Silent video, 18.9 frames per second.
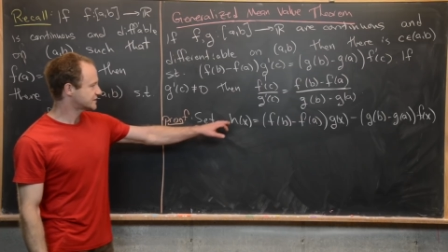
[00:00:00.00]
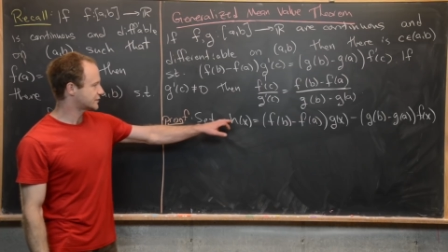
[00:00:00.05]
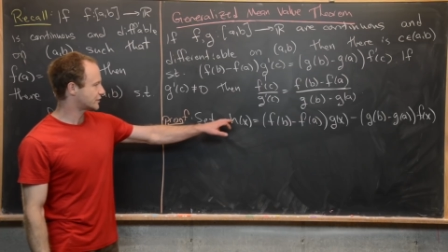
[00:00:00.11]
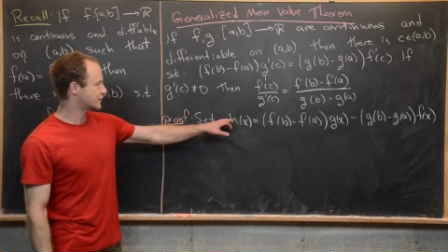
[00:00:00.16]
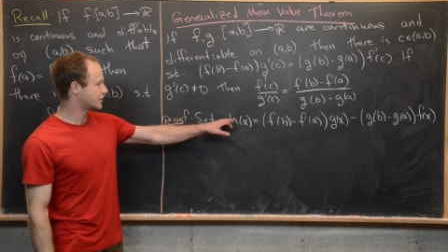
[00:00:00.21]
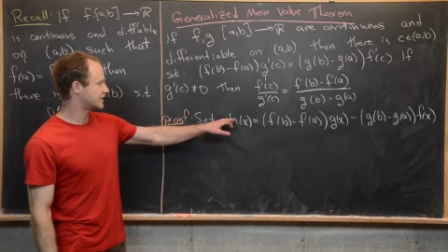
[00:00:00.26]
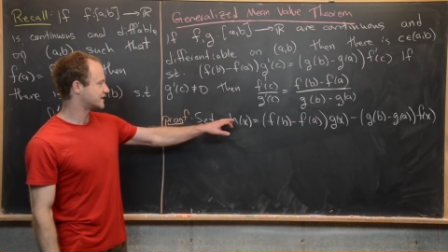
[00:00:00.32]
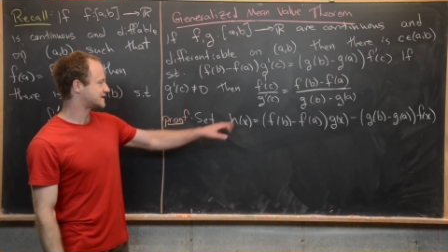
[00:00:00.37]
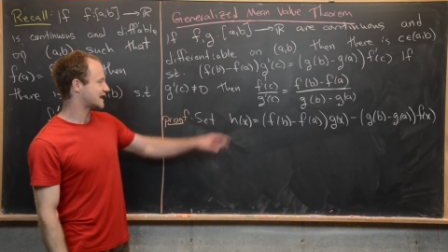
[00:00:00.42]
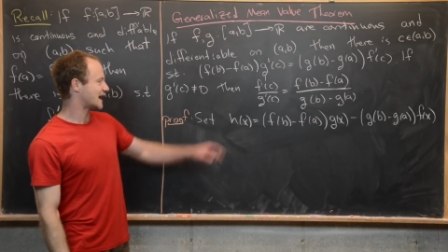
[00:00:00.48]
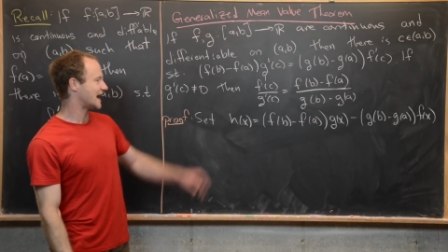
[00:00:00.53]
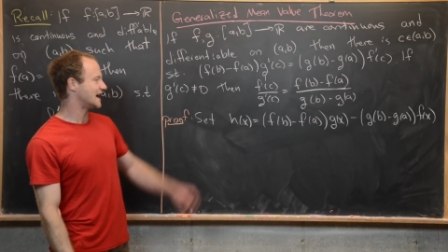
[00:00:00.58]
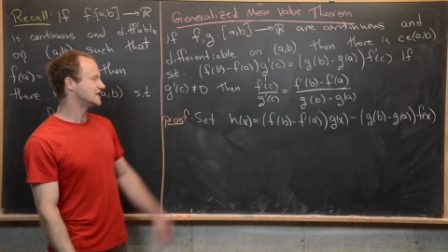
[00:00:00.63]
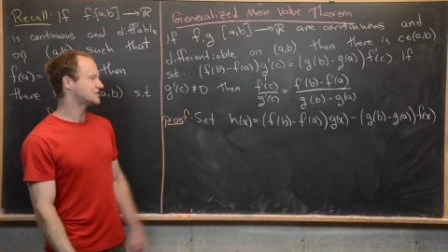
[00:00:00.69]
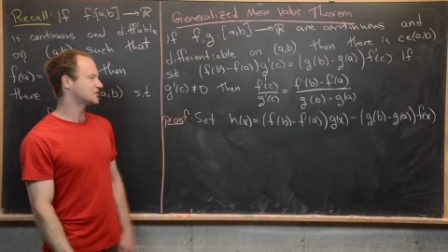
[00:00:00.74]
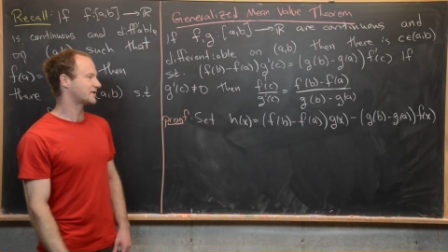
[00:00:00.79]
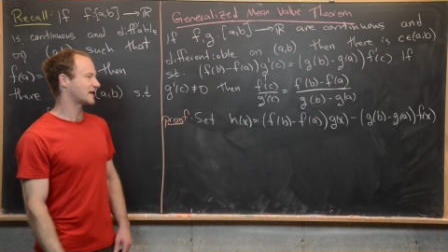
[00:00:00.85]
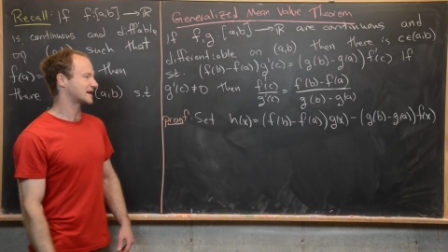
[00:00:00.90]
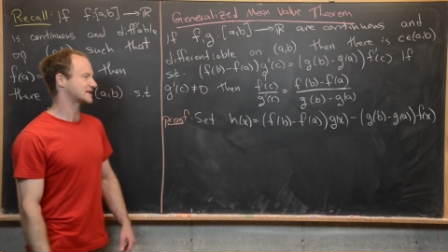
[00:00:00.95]
So notice
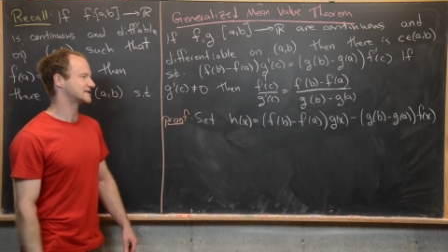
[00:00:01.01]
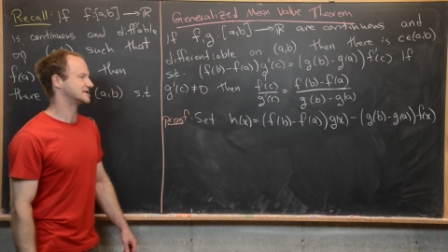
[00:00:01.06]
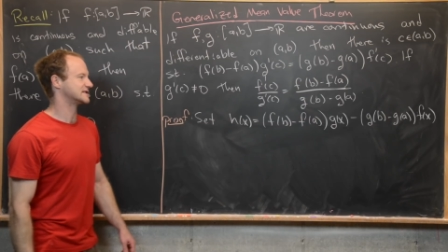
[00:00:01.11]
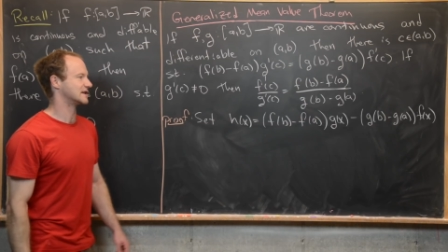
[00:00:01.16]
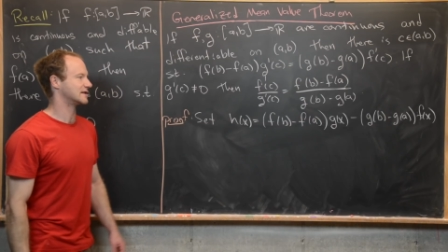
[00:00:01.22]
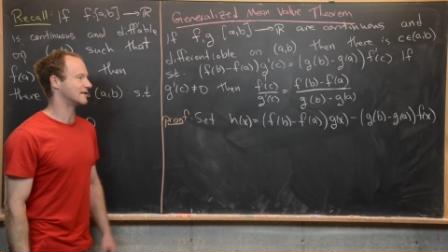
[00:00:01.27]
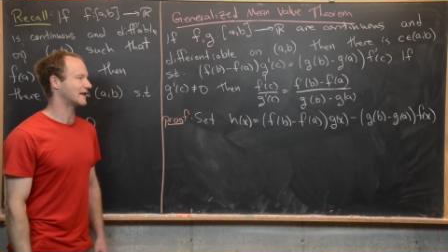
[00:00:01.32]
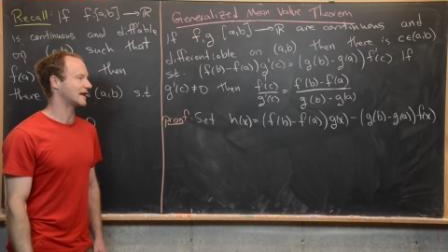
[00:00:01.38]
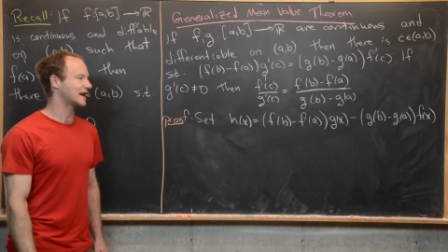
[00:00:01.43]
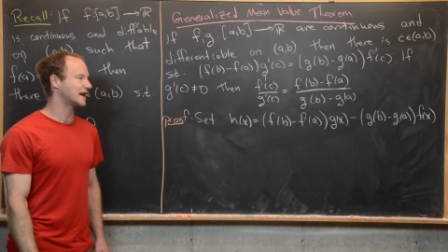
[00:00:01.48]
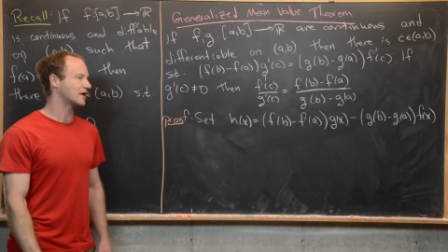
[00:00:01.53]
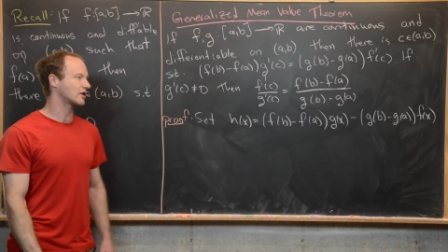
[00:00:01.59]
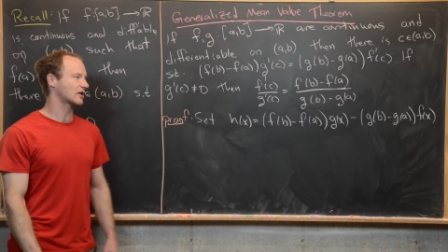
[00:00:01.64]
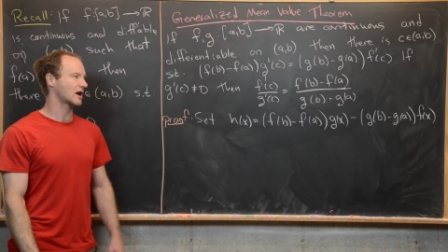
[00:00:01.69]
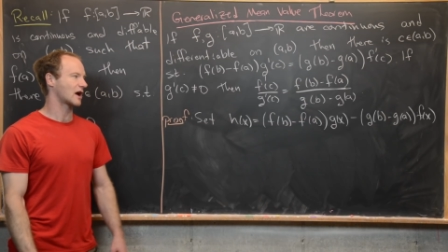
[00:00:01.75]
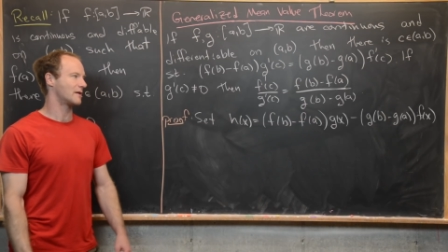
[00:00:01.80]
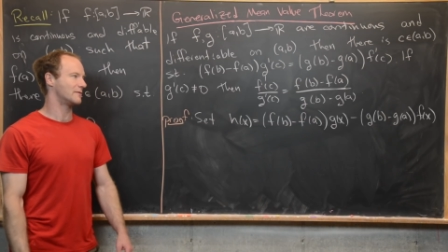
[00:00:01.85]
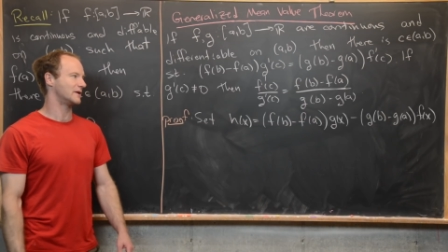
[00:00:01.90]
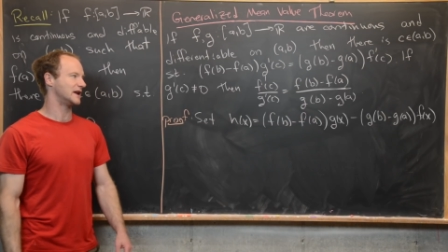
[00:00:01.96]
h of x is a linear
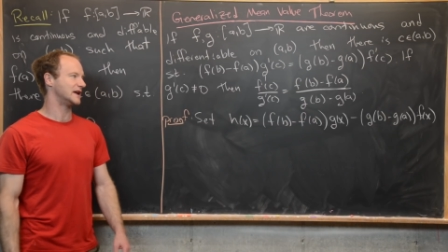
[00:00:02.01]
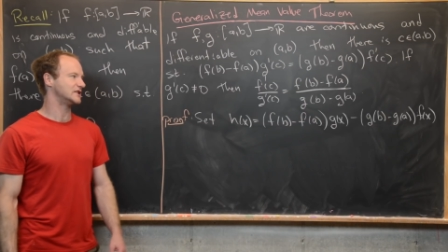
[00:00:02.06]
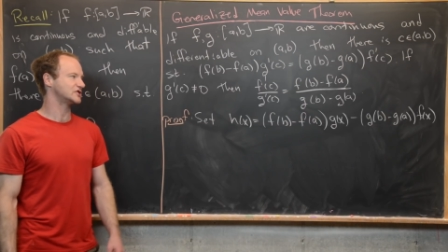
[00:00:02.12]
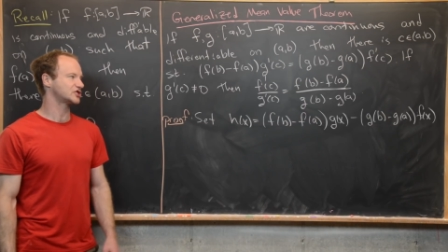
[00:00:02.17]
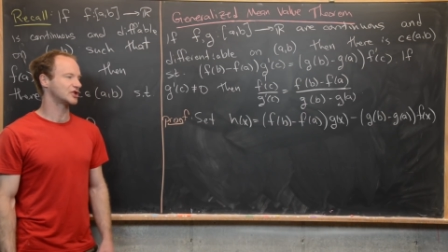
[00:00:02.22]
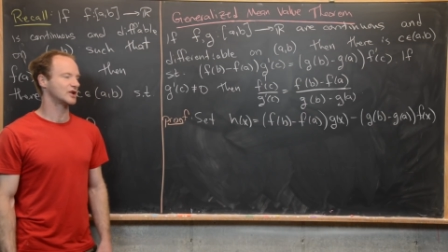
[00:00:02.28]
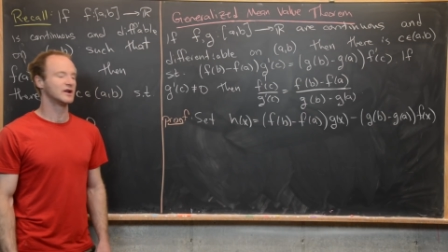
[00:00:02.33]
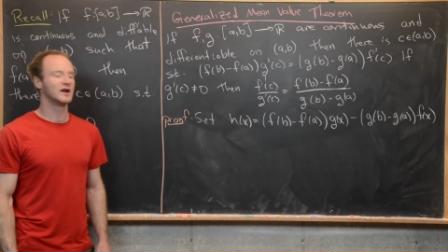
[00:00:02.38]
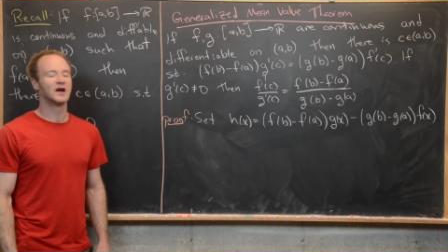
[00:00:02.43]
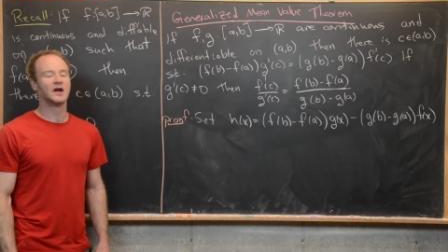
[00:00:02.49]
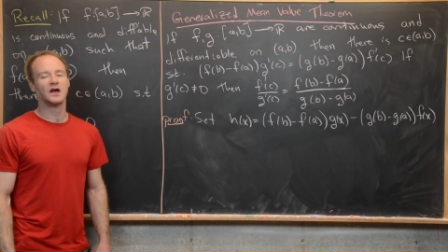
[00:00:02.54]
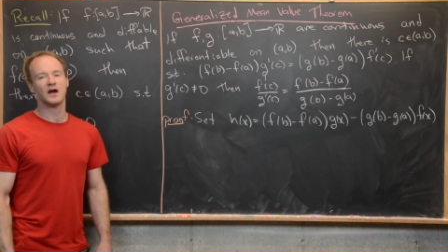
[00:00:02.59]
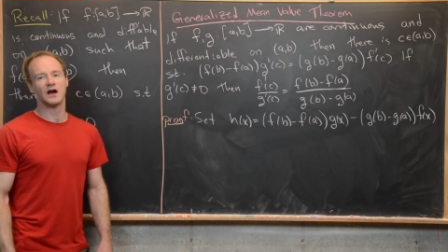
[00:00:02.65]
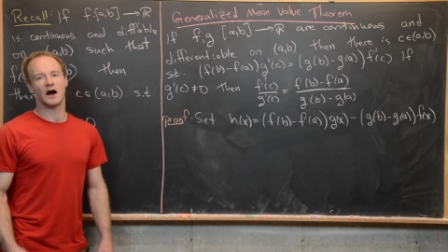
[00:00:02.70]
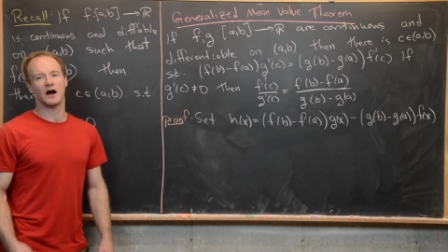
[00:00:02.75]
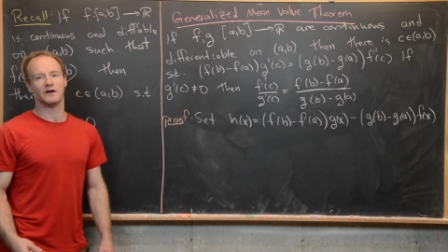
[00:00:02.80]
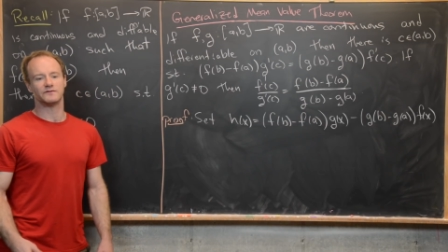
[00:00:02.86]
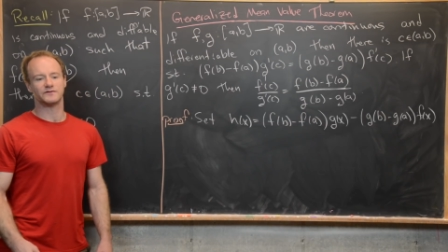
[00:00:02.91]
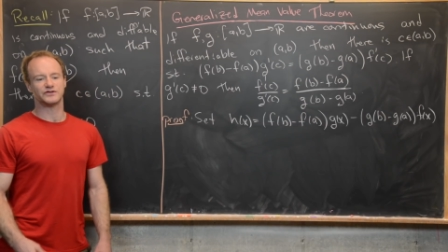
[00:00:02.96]
combination
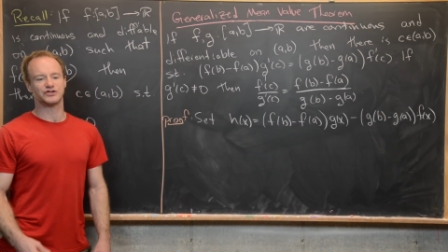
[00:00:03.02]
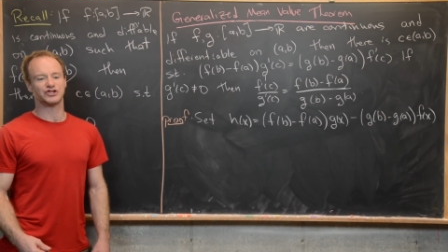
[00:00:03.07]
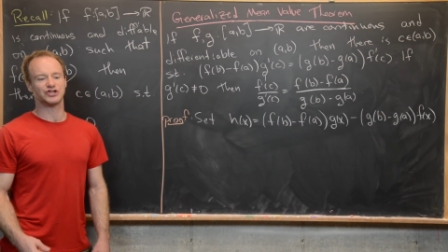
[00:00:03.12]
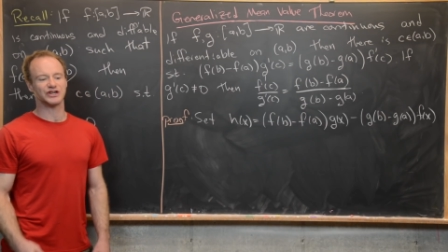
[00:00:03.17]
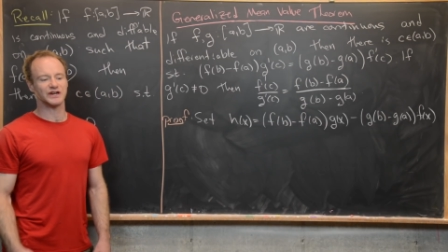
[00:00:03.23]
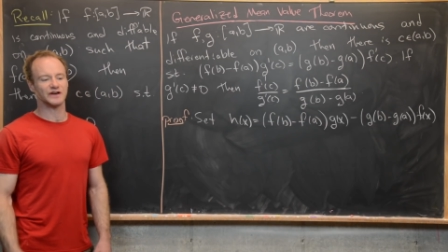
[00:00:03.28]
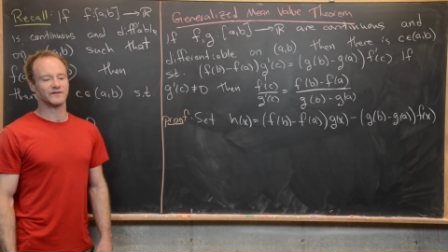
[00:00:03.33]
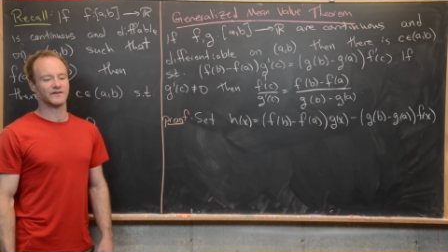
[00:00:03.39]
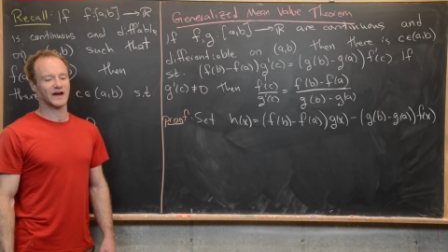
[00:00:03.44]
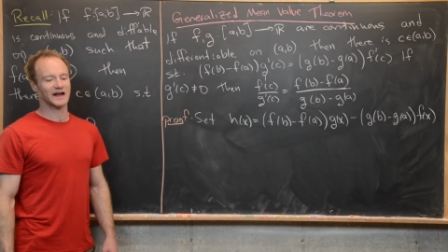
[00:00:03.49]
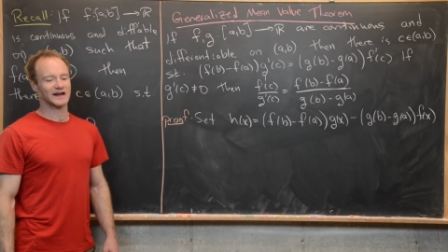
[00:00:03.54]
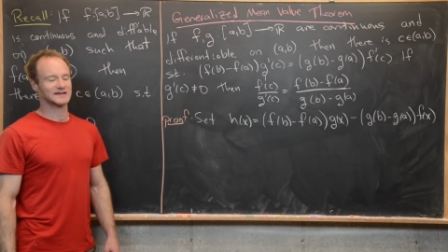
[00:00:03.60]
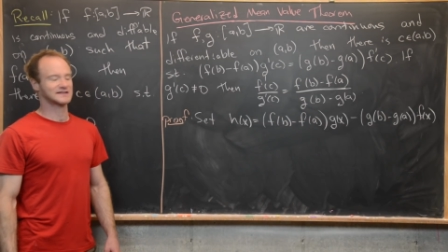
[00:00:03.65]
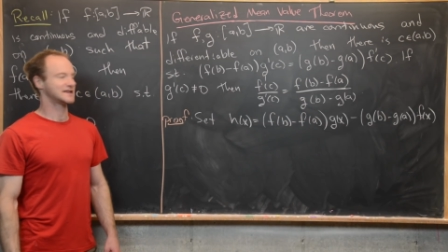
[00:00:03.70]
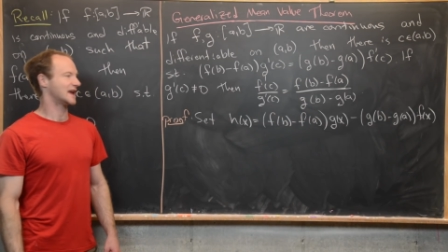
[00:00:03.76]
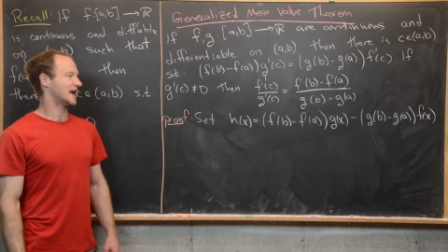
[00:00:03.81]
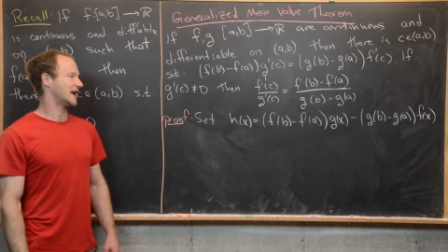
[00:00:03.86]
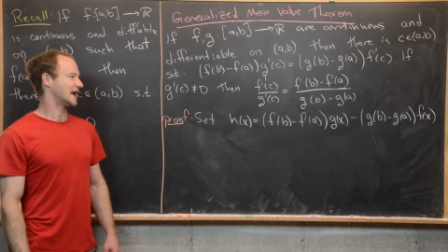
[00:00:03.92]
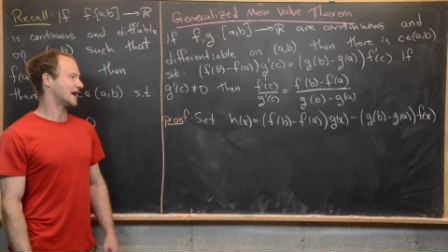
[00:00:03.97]
of g of
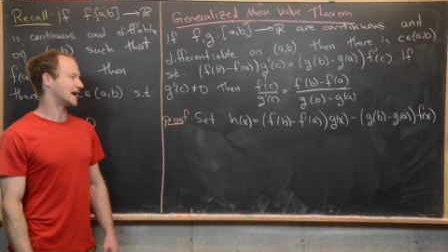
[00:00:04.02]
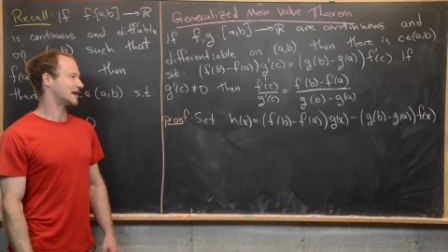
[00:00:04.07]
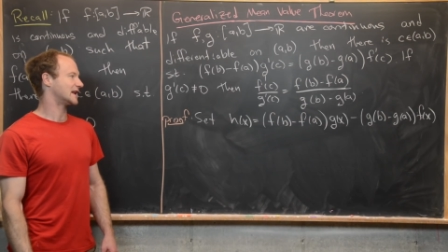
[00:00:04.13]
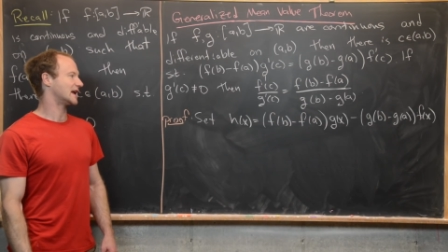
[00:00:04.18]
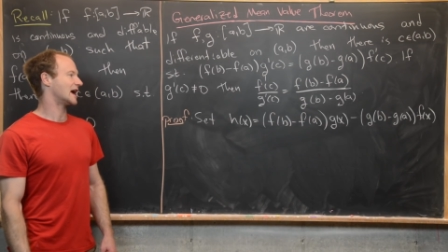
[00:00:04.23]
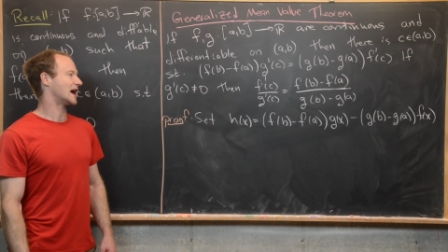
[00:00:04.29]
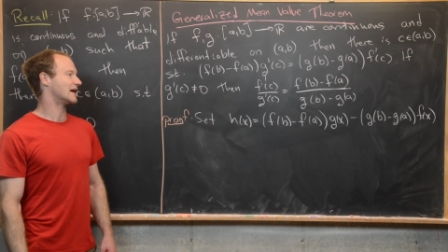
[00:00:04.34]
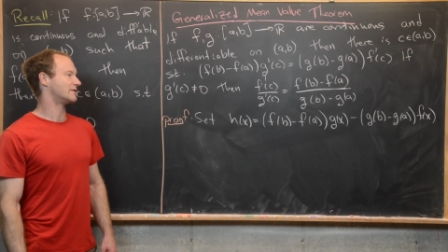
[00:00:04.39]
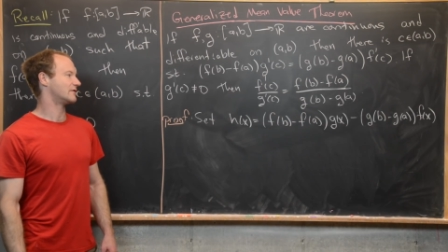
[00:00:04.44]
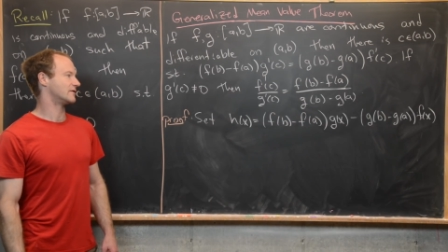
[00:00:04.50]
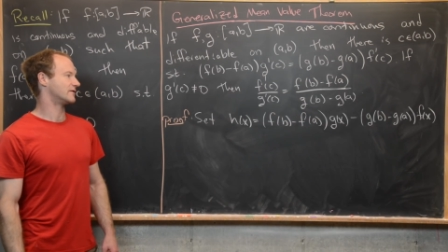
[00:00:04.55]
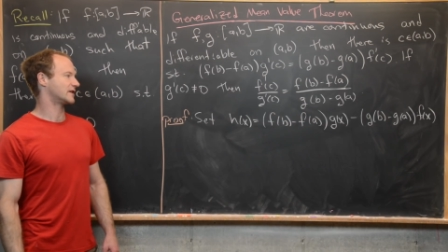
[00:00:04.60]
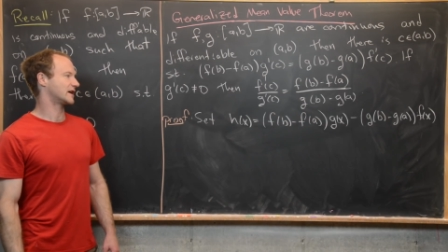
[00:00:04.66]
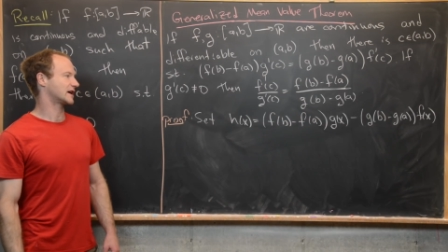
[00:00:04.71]
x and f of